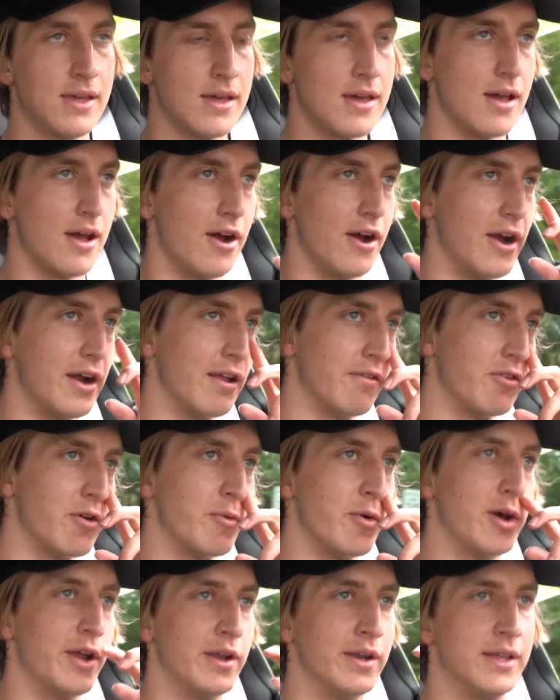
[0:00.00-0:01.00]
All right,
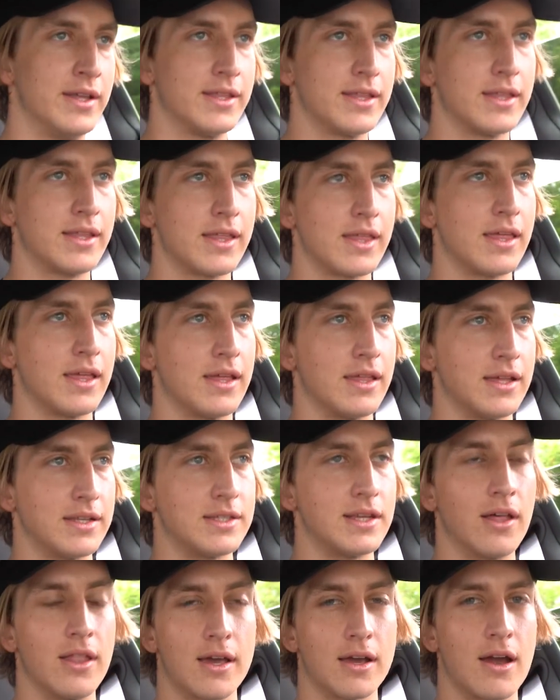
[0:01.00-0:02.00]
everyone,
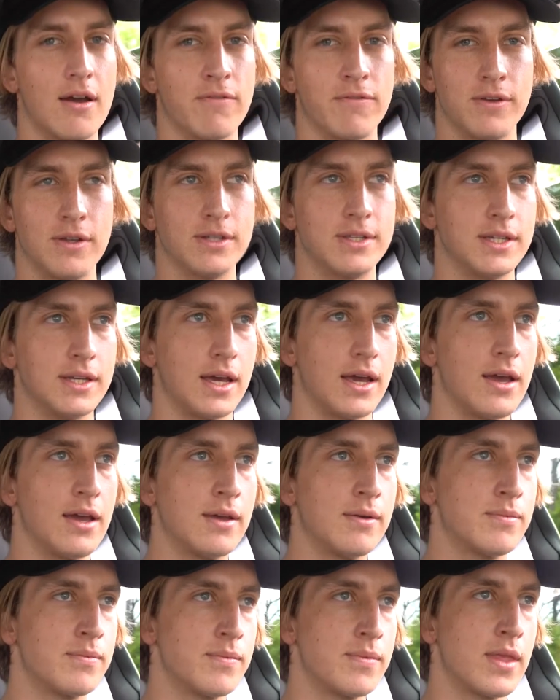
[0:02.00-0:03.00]
that's all I got for you today.
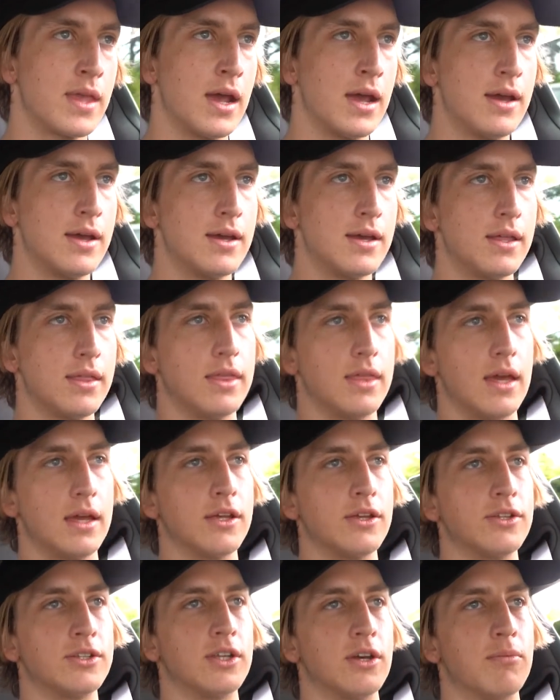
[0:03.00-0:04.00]

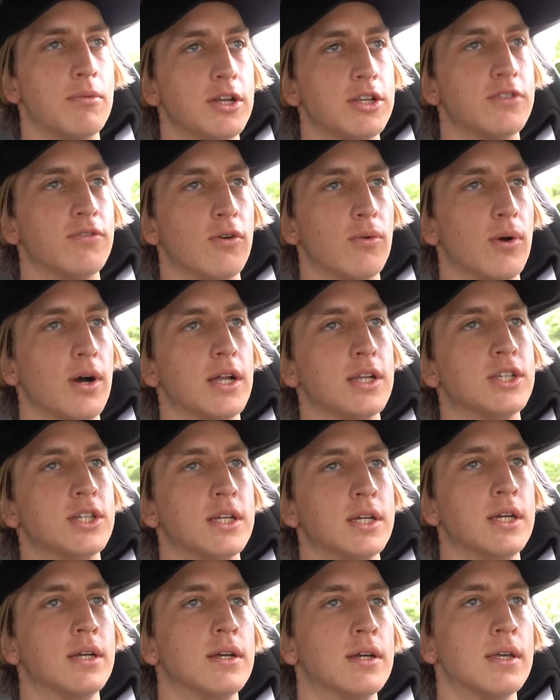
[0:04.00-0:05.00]
Thank you so much for
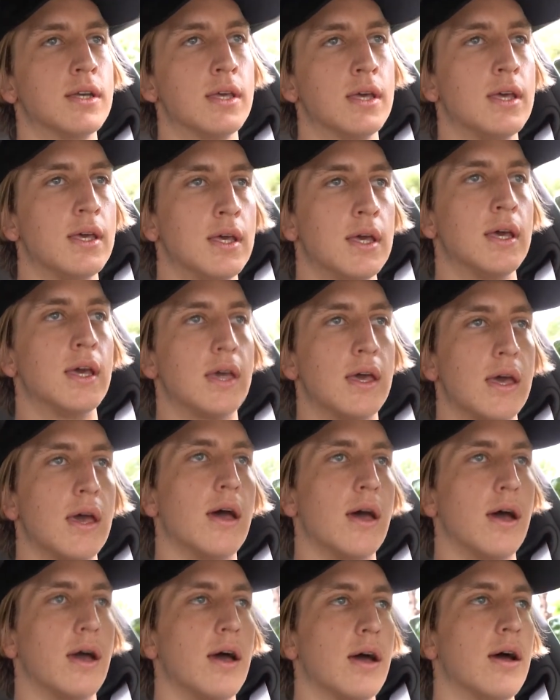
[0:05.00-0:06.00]
watching.
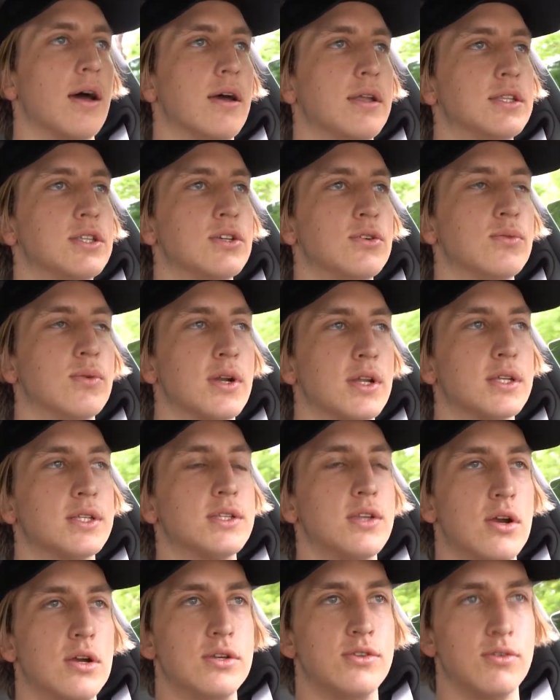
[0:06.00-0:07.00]
I do want to
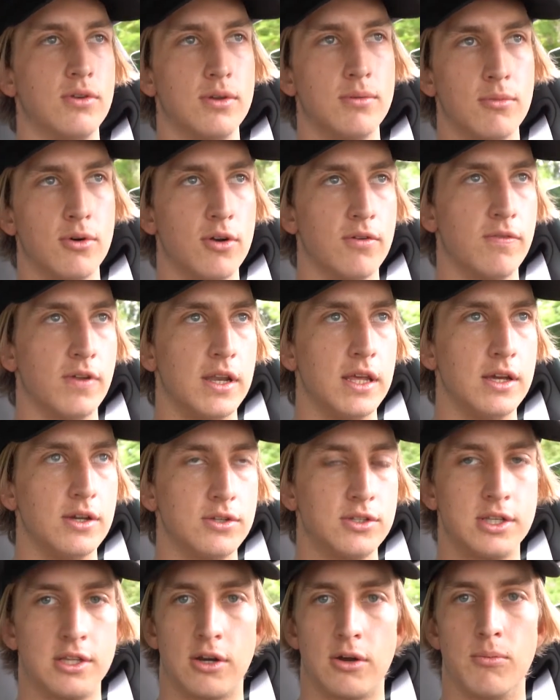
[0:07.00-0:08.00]
start doing more
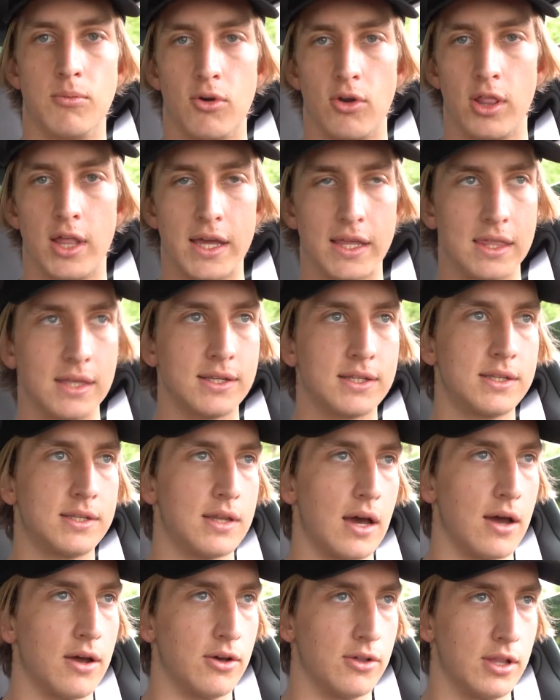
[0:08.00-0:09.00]
videos that are more like this
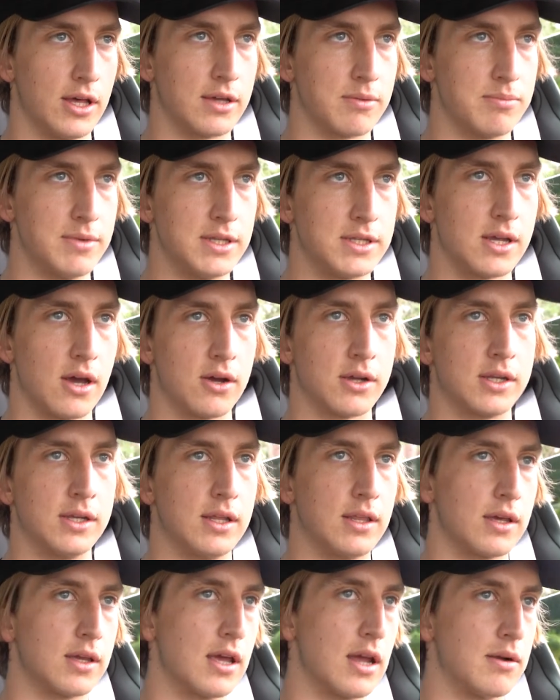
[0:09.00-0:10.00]
style, like me talking
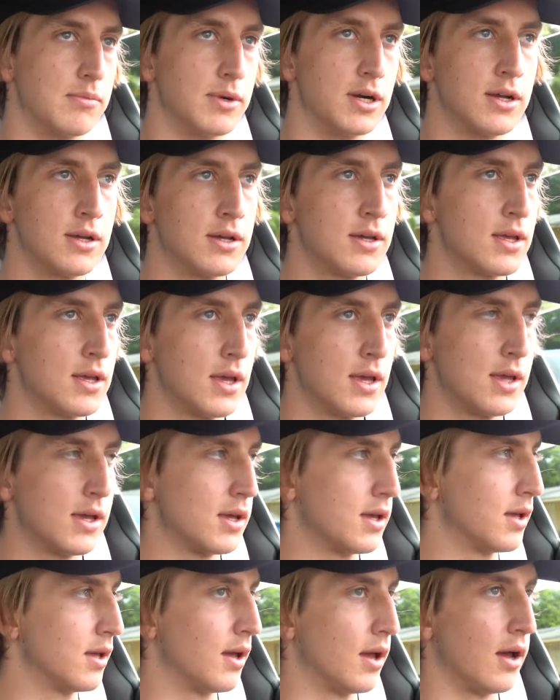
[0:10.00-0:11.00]
to the camera.
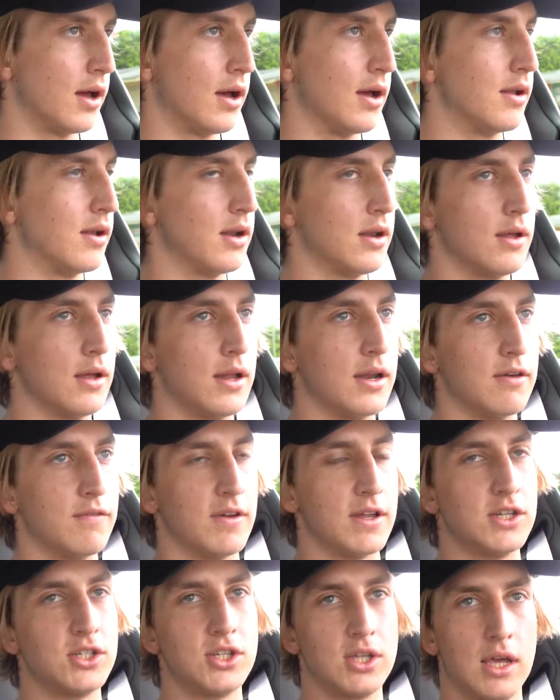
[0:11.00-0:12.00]
And
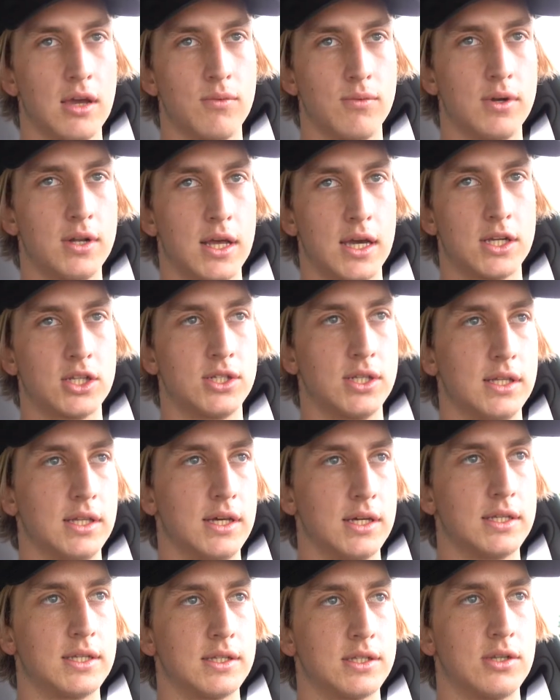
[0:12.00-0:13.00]
eventually I would actually
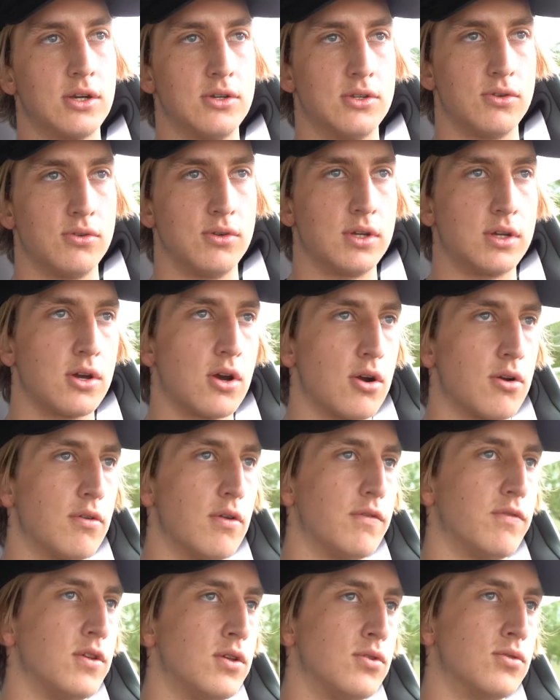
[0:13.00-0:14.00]
like to start doing car
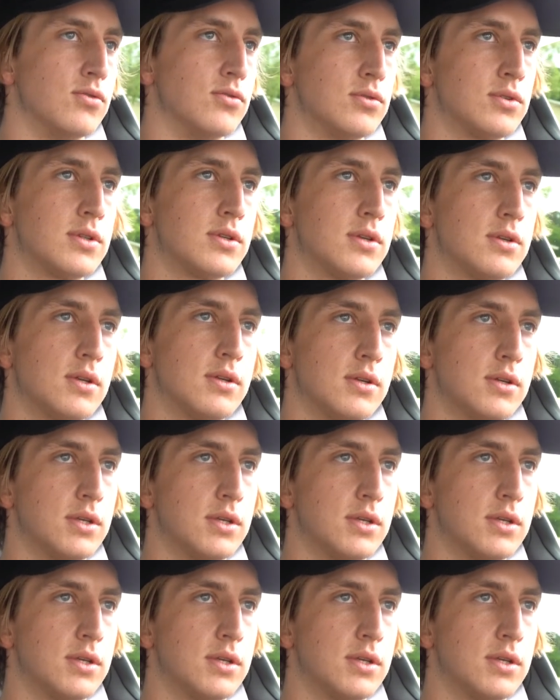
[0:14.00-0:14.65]
reviews.